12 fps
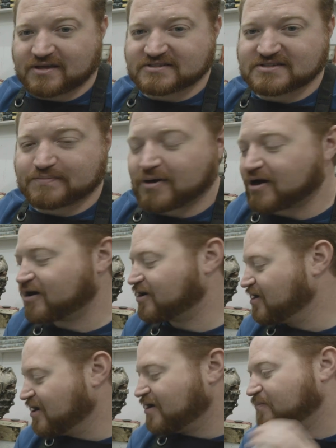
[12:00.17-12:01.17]
things
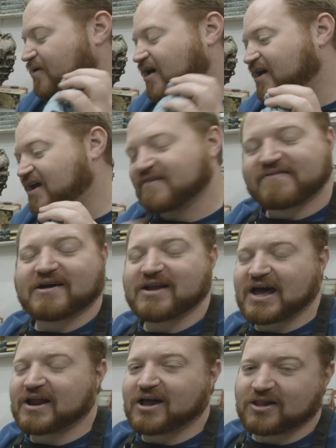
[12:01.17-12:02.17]
apart, but I found
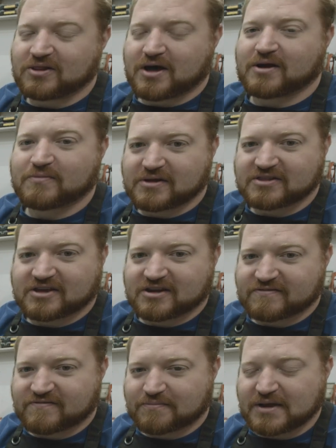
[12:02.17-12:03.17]
out a lot of really good
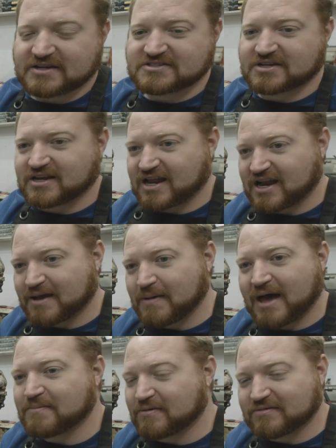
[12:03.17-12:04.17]
information and I'm
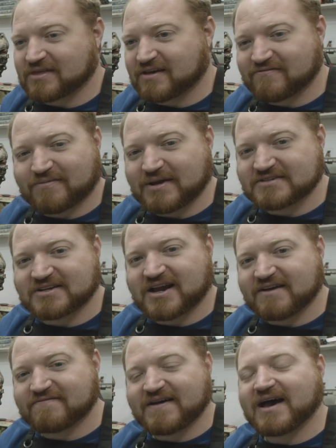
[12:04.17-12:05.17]
happy with the information
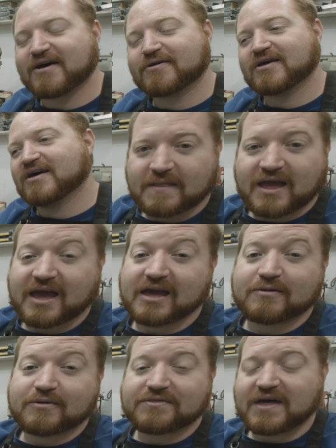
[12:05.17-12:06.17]
I found.
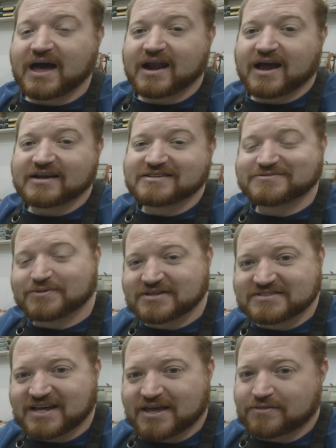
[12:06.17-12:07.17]
And with that, I just want
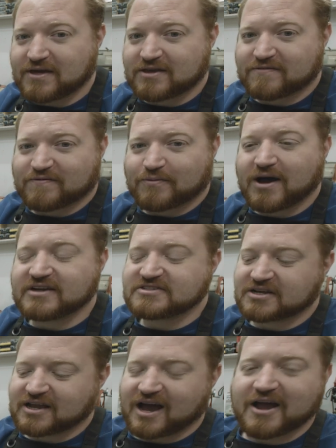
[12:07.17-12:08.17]
to say thank you for
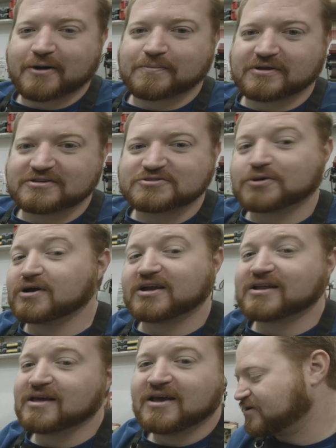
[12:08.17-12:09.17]
watching. I hope you
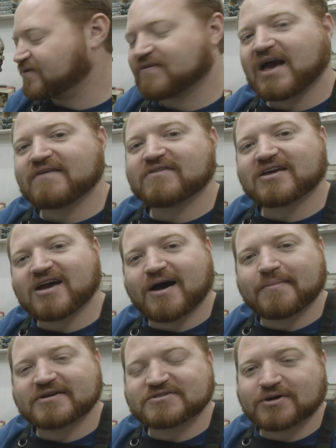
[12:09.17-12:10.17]
enjoyed. If you have any
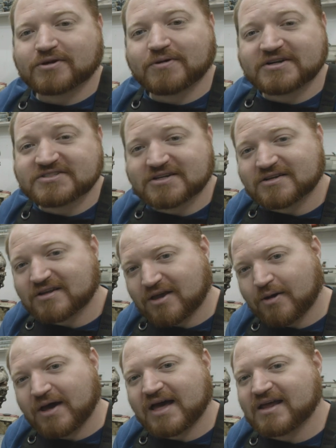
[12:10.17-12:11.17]
comments or questions,
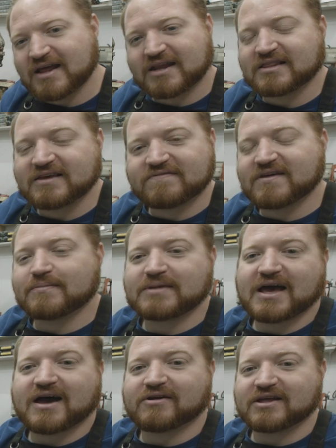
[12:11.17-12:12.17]
go ahead and leave them
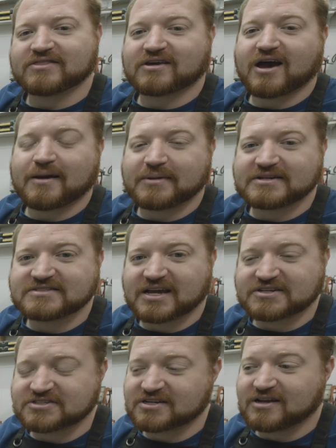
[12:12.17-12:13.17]
down in the comment
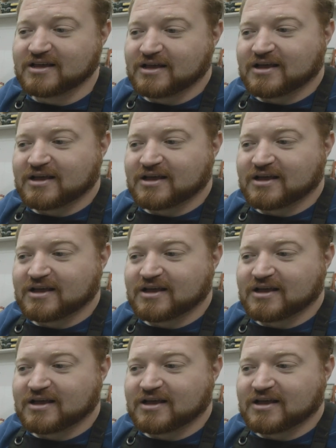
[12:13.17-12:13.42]
section.